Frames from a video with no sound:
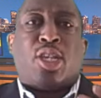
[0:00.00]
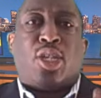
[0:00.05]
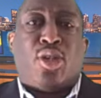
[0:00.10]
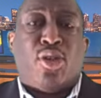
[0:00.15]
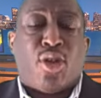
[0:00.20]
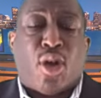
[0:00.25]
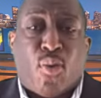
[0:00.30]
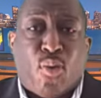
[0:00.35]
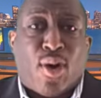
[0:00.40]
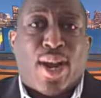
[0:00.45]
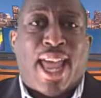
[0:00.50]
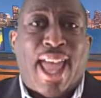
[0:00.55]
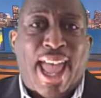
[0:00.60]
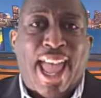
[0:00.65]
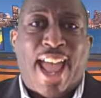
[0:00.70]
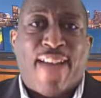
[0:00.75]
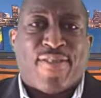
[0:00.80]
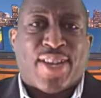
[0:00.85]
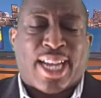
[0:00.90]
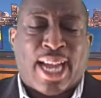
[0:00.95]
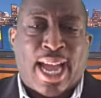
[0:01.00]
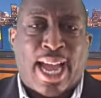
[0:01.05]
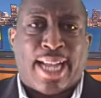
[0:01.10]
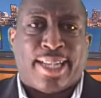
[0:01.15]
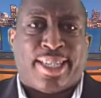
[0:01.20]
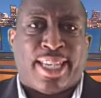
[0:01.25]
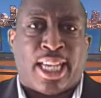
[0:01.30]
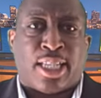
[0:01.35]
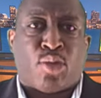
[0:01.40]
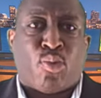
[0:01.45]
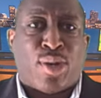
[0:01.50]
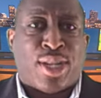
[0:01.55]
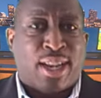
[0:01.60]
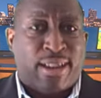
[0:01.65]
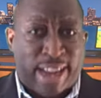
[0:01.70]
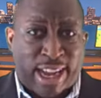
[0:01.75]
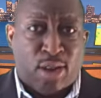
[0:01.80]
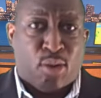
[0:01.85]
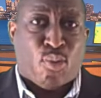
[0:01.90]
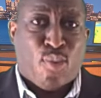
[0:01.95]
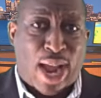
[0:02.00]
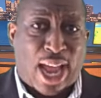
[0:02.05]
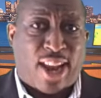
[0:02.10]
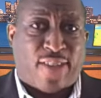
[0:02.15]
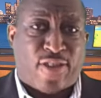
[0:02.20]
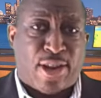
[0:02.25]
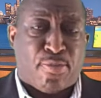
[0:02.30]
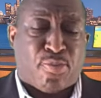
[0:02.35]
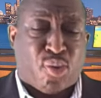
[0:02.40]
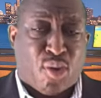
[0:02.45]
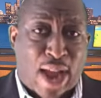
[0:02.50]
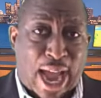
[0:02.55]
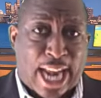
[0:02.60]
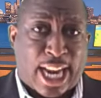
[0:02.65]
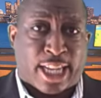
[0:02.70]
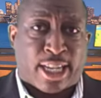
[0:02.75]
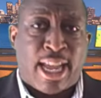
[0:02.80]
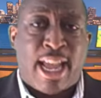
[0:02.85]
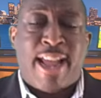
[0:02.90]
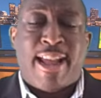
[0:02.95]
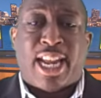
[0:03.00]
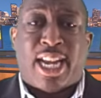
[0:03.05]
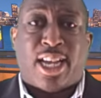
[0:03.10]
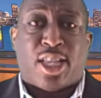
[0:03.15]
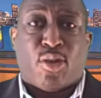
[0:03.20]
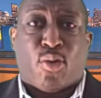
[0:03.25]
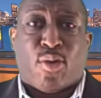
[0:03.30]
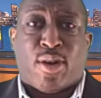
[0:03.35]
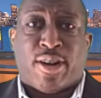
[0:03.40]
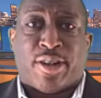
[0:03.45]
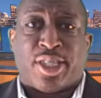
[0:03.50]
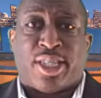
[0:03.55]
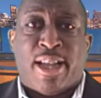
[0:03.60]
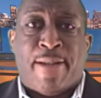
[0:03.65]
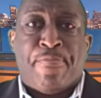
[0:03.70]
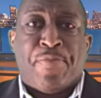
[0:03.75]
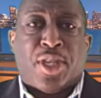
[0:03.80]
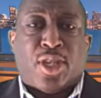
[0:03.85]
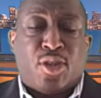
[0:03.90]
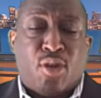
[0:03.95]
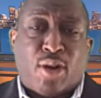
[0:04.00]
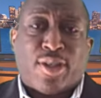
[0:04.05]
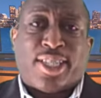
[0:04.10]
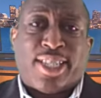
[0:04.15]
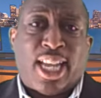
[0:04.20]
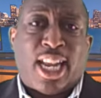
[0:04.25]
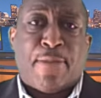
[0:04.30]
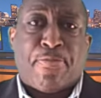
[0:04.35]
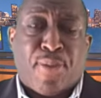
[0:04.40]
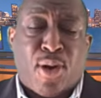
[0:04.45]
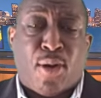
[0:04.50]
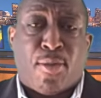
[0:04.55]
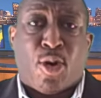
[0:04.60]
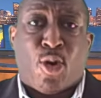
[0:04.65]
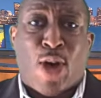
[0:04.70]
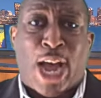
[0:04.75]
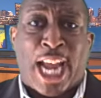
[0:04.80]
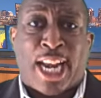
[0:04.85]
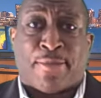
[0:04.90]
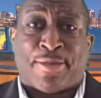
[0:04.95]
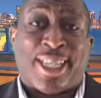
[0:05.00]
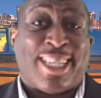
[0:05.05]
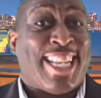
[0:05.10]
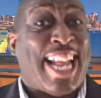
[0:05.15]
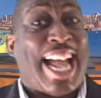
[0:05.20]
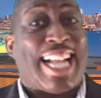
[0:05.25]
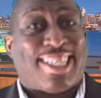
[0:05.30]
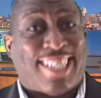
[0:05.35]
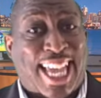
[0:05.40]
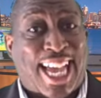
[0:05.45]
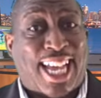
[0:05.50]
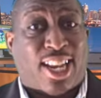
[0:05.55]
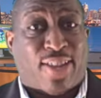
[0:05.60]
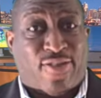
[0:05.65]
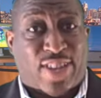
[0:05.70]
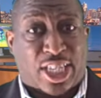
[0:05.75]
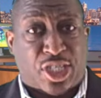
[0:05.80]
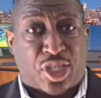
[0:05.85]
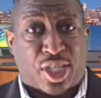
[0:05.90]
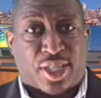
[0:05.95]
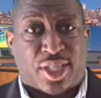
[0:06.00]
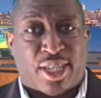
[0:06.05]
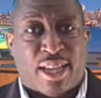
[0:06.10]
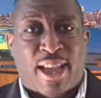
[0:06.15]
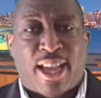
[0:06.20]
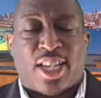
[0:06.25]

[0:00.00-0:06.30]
you don't want to have a contest with an irrelevant product. In other words, you're selling promo items, not televisions.